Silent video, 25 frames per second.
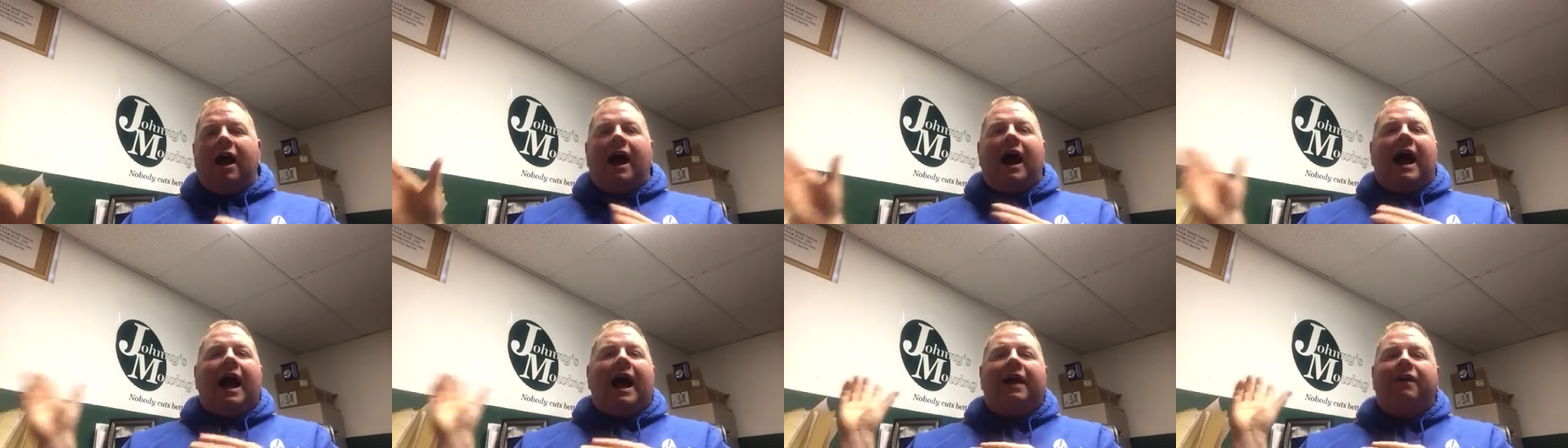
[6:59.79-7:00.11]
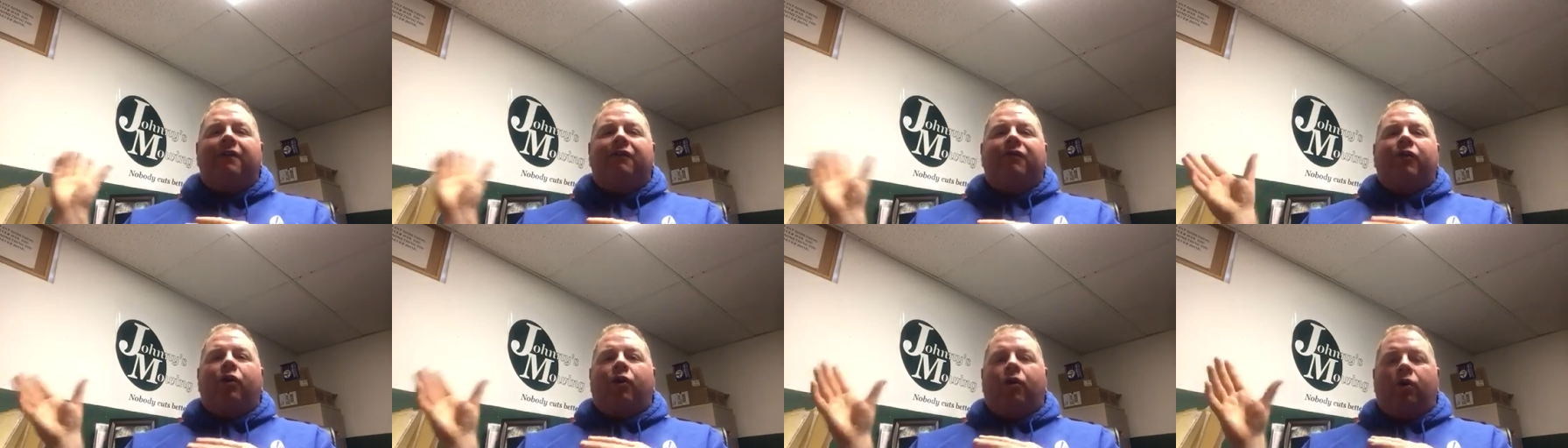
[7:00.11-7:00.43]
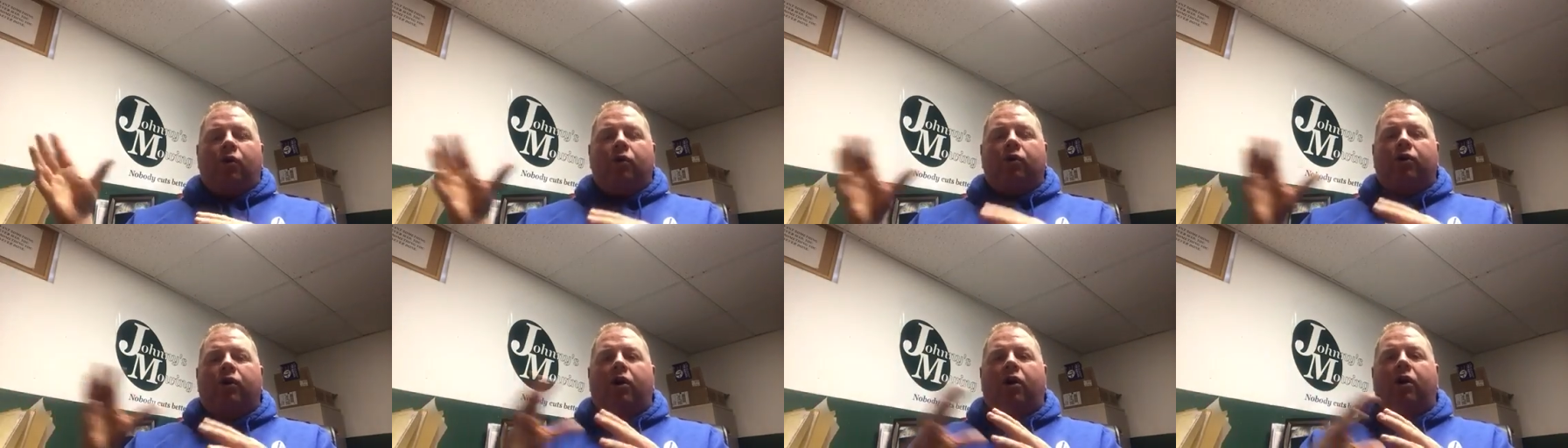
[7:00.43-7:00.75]
out of the
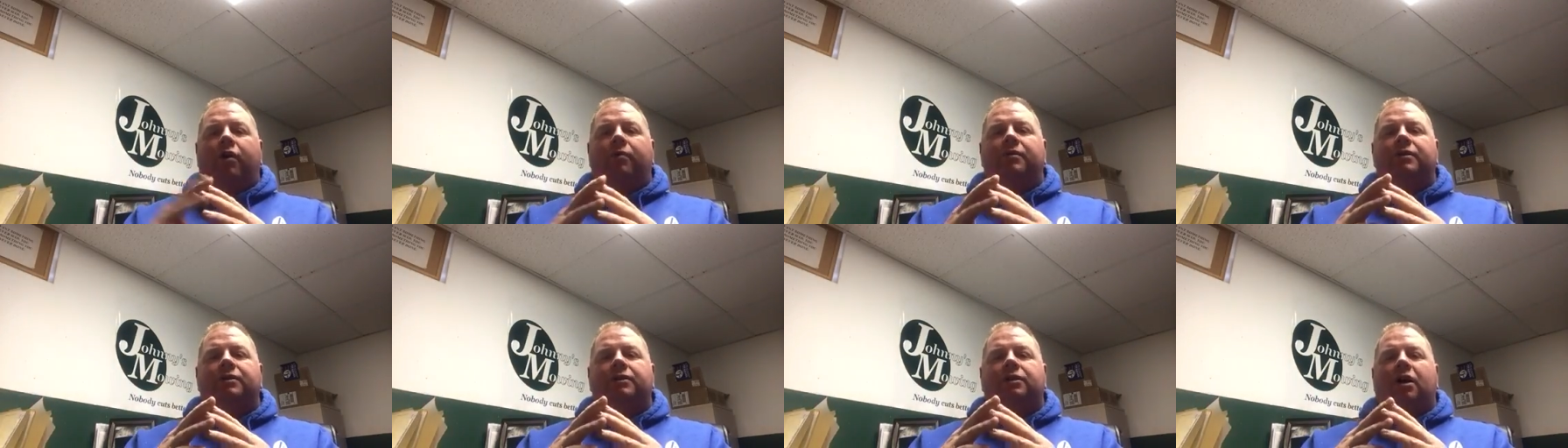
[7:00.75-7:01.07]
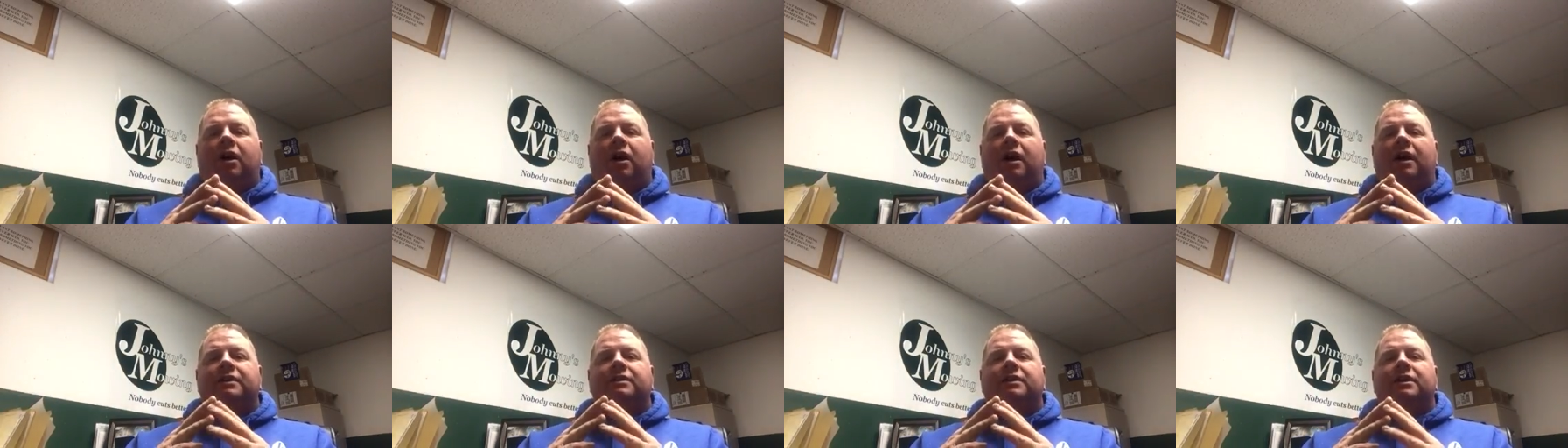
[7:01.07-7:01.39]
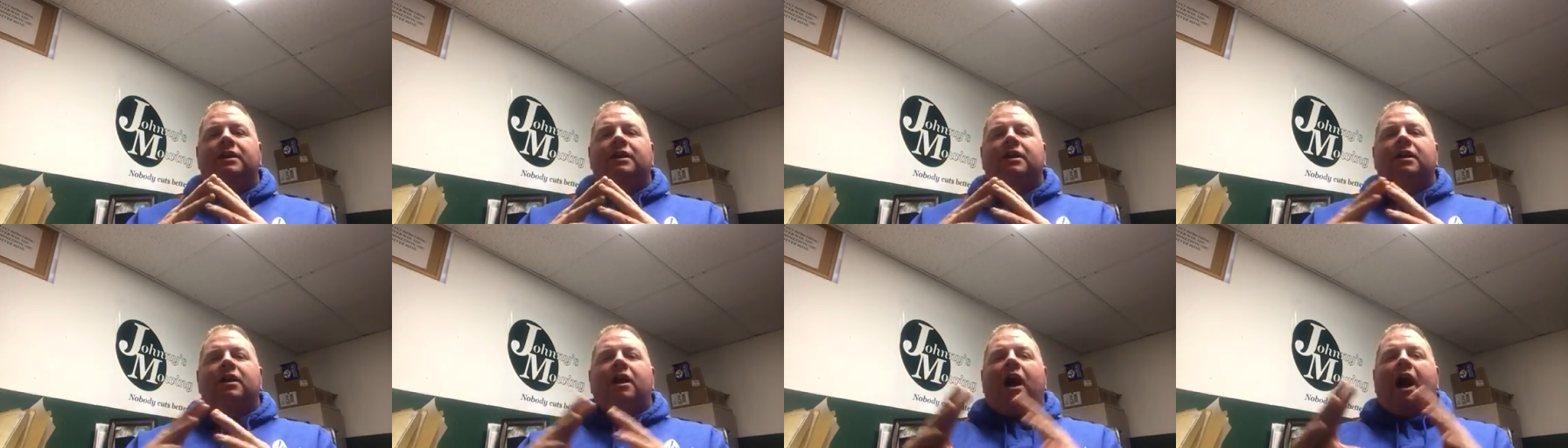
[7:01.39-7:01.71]
hold harmless cause
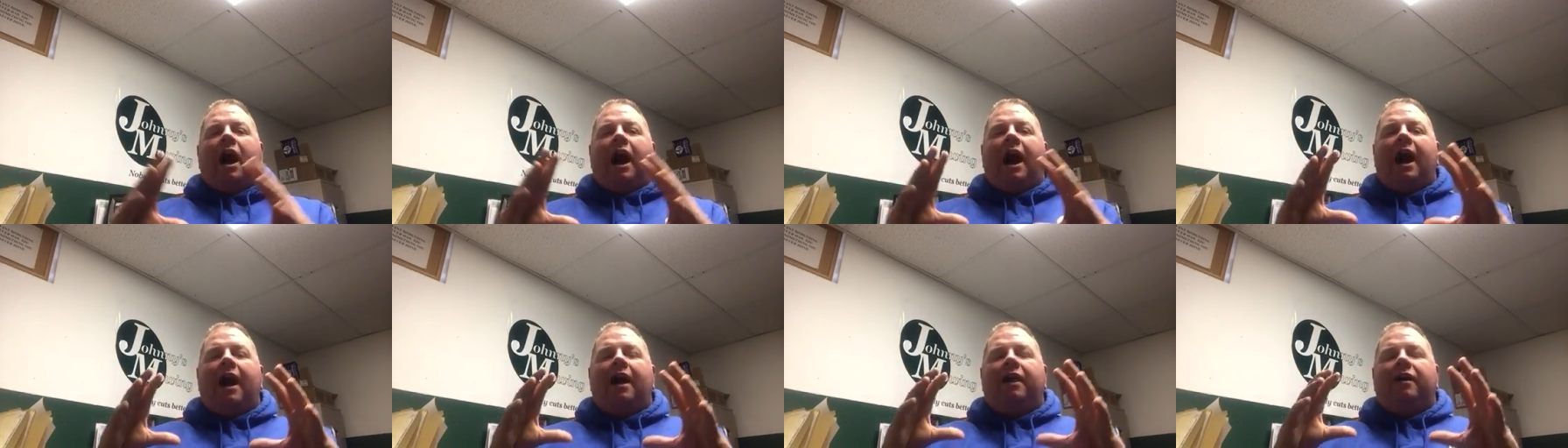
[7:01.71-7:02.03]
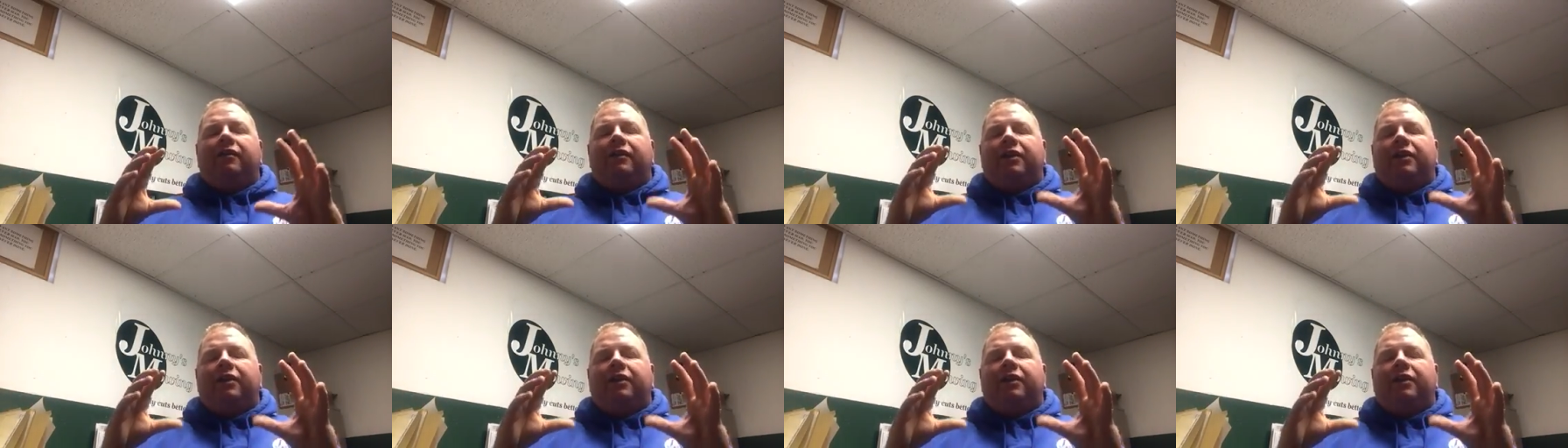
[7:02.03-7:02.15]
I,